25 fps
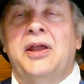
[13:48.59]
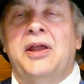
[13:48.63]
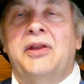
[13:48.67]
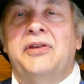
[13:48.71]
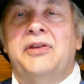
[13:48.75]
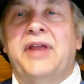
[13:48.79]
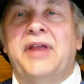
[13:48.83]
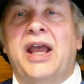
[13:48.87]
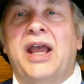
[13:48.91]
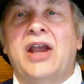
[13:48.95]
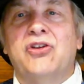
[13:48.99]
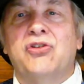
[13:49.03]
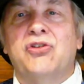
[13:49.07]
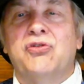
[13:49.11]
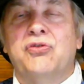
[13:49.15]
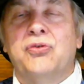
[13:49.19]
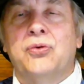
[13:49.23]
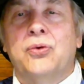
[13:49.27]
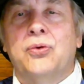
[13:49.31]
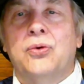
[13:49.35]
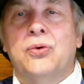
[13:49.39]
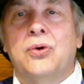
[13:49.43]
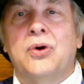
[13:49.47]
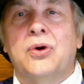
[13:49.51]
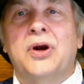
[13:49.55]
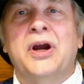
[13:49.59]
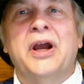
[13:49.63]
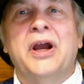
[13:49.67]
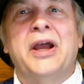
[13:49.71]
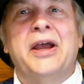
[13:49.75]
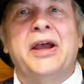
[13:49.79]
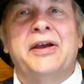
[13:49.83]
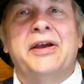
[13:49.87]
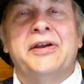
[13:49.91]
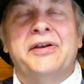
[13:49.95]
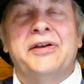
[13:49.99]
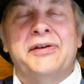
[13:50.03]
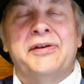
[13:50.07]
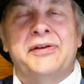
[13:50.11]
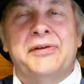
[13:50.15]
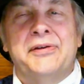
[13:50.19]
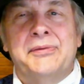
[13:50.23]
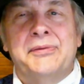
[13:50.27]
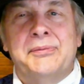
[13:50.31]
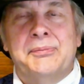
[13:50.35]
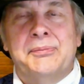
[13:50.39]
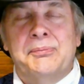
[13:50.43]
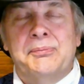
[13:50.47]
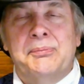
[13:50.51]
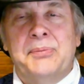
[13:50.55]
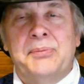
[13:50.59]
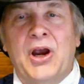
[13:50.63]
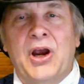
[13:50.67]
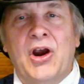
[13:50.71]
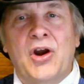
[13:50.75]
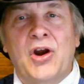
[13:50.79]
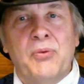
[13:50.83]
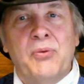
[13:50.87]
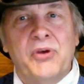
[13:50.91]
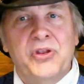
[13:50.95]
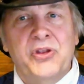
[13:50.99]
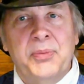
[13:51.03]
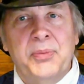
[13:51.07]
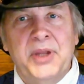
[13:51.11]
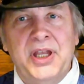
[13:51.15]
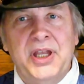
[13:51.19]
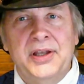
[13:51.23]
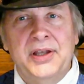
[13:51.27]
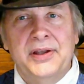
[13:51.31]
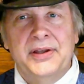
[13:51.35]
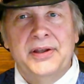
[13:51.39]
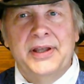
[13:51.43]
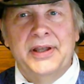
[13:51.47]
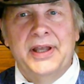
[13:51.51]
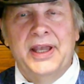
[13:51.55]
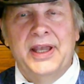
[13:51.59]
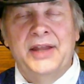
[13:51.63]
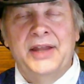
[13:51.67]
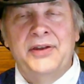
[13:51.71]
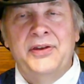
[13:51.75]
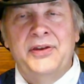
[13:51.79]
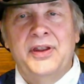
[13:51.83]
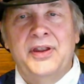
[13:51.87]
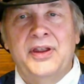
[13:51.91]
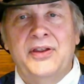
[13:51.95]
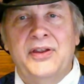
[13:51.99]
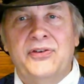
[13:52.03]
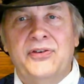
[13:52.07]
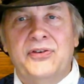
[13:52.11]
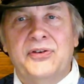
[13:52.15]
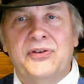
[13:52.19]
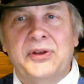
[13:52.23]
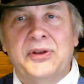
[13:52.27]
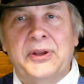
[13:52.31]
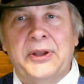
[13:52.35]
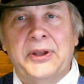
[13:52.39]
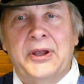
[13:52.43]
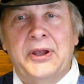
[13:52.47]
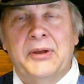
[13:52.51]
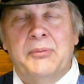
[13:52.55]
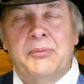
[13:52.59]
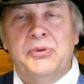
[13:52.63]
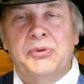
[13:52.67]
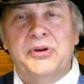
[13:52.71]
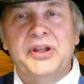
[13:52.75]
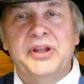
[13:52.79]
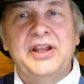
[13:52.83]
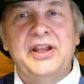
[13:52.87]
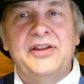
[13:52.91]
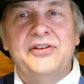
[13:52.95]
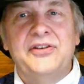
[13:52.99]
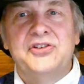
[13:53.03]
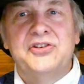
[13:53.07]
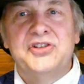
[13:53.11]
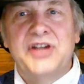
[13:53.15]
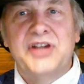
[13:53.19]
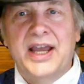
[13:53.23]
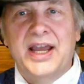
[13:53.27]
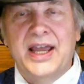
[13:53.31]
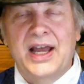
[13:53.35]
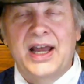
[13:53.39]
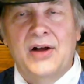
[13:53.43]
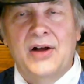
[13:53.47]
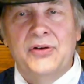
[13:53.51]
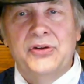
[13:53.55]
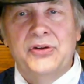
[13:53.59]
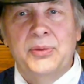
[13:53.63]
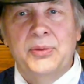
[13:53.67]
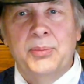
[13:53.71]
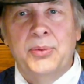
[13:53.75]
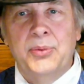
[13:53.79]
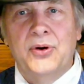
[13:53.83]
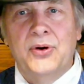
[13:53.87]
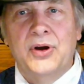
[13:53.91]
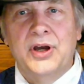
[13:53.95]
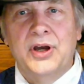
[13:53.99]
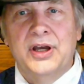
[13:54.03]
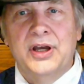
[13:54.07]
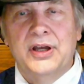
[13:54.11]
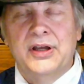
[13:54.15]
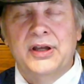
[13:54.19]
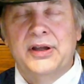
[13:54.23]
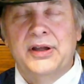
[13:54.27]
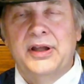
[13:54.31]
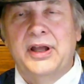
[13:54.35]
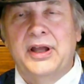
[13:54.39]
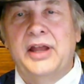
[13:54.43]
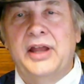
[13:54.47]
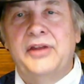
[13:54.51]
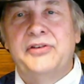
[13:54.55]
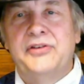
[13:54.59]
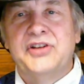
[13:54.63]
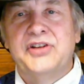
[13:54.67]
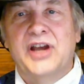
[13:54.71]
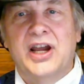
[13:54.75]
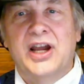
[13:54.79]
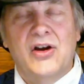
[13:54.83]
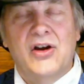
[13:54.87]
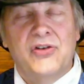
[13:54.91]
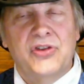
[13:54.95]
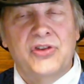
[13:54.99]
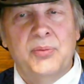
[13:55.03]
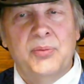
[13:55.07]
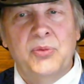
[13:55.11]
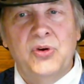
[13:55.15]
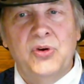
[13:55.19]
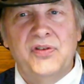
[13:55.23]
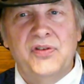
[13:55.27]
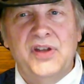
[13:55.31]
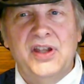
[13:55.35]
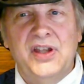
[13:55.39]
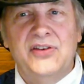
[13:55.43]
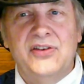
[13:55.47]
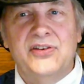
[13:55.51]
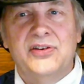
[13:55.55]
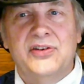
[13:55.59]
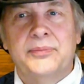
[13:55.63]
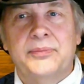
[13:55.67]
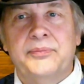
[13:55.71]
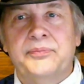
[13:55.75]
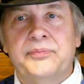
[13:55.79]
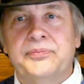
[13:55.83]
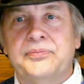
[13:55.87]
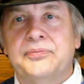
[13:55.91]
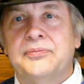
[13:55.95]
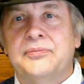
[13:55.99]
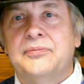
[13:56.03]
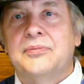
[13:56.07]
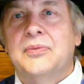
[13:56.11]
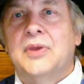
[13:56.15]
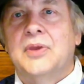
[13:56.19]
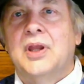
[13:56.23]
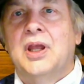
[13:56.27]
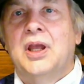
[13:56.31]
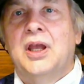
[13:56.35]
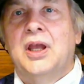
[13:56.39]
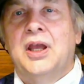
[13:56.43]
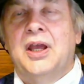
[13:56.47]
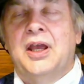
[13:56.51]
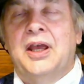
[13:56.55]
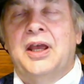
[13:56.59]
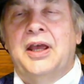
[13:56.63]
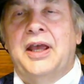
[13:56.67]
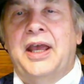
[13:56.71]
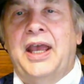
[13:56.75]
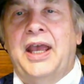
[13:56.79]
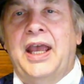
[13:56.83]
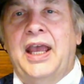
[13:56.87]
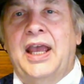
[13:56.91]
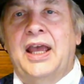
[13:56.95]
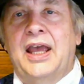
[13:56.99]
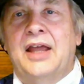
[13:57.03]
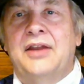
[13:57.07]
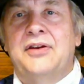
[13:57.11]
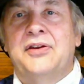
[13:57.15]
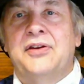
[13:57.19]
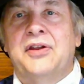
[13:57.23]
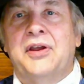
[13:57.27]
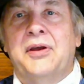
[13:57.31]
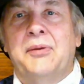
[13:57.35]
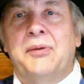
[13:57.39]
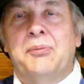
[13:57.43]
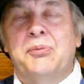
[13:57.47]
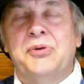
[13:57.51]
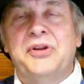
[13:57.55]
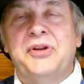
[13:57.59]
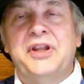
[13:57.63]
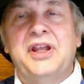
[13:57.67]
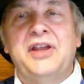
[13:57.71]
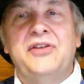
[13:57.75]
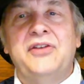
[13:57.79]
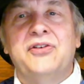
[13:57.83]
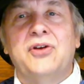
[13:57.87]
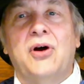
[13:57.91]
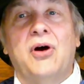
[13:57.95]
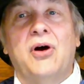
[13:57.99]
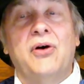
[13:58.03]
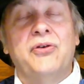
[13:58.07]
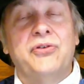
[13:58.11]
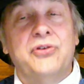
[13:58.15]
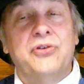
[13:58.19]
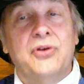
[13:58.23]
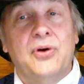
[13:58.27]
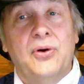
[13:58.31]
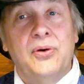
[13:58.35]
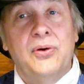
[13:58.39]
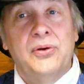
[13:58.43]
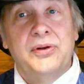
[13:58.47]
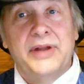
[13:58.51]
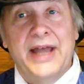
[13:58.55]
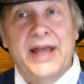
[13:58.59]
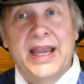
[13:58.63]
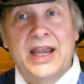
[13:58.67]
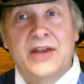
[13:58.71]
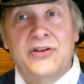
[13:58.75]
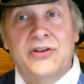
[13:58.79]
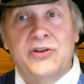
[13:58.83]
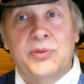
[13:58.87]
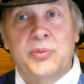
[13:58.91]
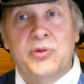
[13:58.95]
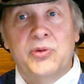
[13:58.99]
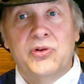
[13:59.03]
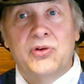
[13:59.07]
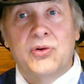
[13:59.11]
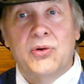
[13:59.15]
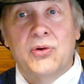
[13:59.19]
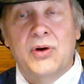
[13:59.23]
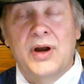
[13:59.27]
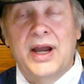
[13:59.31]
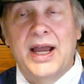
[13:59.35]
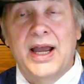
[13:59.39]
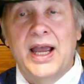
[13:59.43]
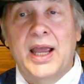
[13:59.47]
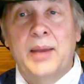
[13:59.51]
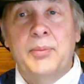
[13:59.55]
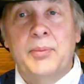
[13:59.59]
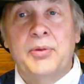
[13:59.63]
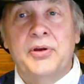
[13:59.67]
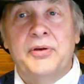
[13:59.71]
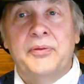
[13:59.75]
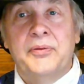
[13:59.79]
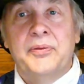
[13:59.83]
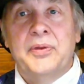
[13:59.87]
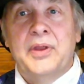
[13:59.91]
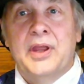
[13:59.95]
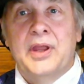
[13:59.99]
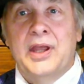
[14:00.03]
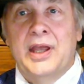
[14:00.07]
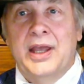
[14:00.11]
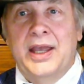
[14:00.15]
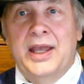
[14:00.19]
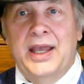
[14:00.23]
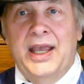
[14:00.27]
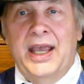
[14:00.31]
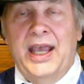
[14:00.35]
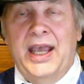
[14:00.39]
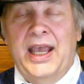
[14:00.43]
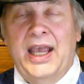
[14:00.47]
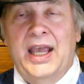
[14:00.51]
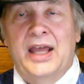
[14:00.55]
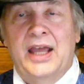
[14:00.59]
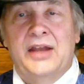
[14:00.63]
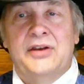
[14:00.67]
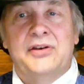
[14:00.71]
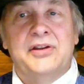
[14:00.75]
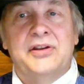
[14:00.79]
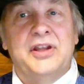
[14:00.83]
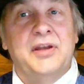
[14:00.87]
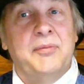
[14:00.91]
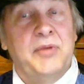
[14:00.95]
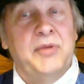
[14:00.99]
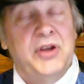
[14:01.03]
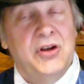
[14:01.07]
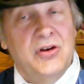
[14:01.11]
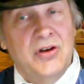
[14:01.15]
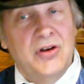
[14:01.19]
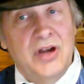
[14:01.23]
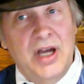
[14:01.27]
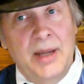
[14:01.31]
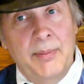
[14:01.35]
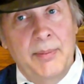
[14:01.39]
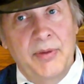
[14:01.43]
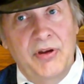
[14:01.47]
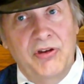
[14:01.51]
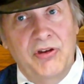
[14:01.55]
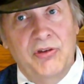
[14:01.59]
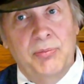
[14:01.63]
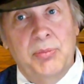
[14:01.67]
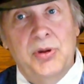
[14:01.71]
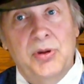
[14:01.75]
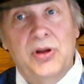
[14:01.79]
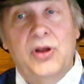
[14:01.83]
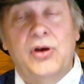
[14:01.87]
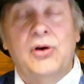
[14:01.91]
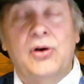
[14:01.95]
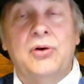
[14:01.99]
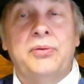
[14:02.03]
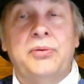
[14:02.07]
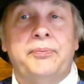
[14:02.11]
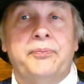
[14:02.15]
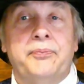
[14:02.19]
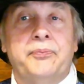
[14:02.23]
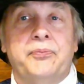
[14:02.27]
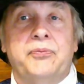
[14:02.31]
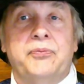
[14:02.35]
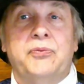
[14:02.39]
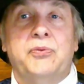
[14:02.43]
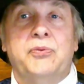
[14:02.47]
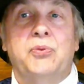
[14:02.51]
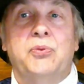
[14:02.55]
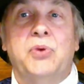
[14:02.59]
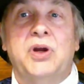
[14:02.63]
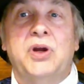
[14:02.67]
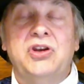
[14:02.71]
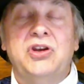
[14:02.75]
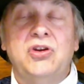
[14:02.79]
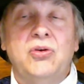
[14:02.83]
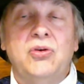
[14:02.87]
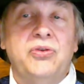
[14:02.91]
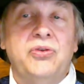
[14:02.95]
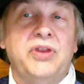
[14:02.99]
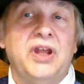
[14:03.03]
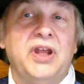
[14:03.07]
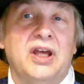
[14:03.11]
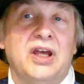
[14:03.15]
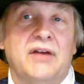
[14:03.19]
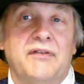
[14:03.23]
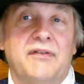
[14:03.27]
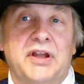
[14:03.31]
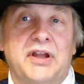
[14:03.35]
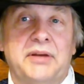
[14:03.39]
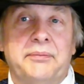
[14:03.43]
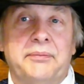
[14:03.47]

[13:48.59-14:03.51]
Thanks for bearing with me in this please check out the book, check out the movies, and please also like and subscribe and give me your comments below what you think of it.